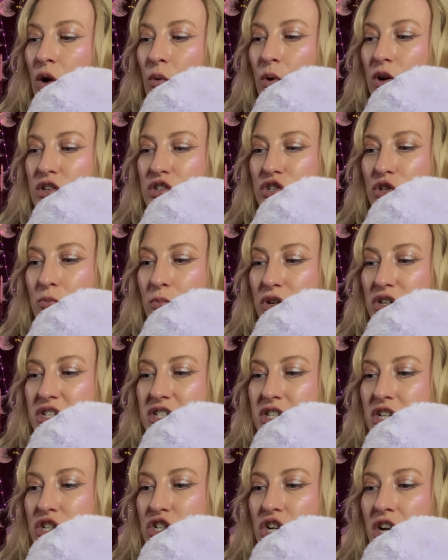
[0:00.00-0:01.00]
where
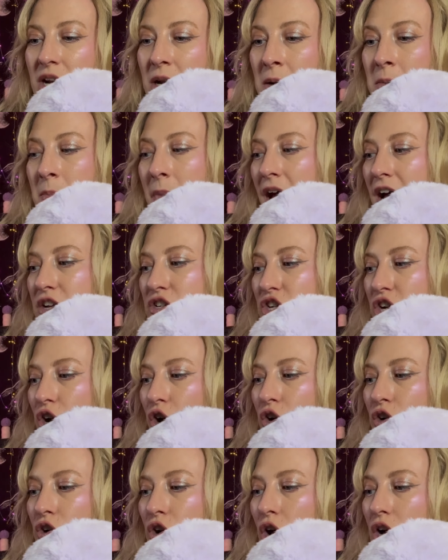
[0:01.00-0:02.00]
superstition and magic
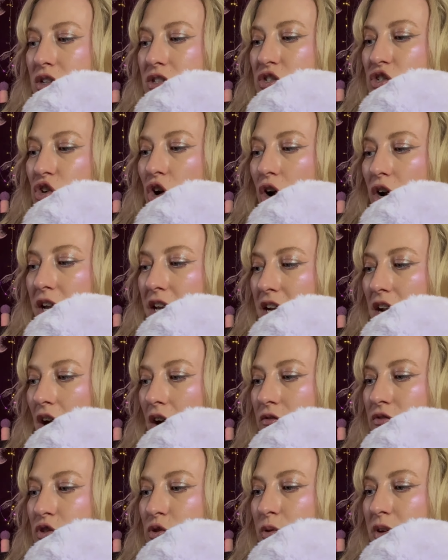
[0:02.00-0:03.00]
are not strong
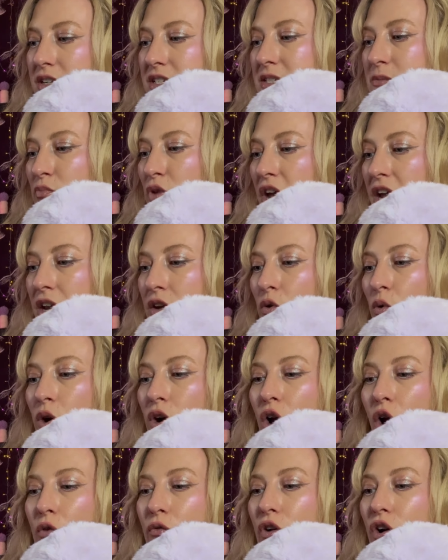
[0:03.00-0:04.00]
enough to explain
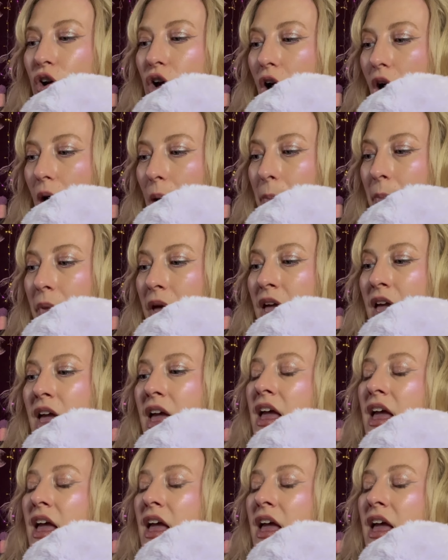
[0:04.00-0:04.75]
or overcome